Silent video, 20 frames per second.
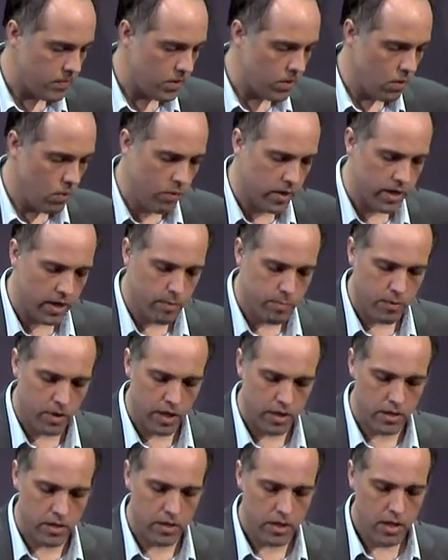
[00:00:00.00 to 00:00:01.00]
We get a
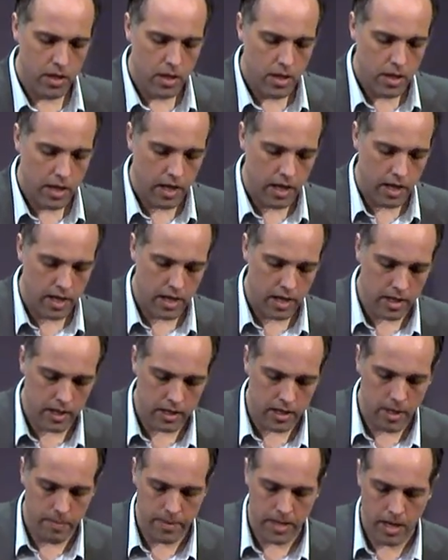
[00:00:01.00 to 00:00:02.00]
brother uh,
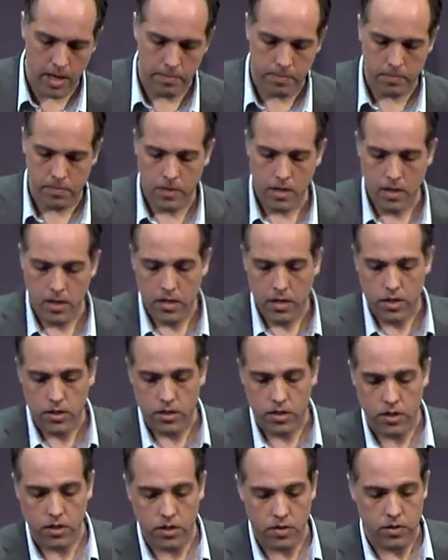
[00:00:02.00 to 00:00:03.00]
coming up
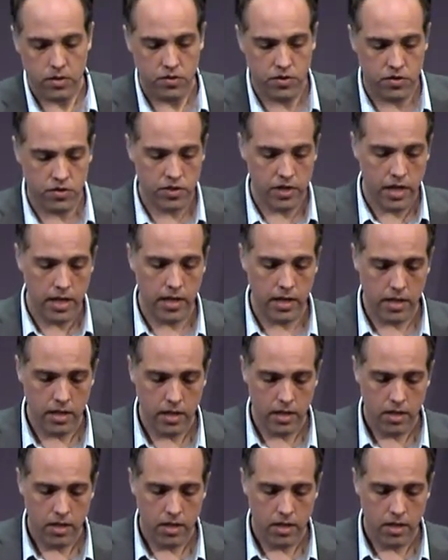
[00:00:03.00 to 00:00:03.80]
to sing,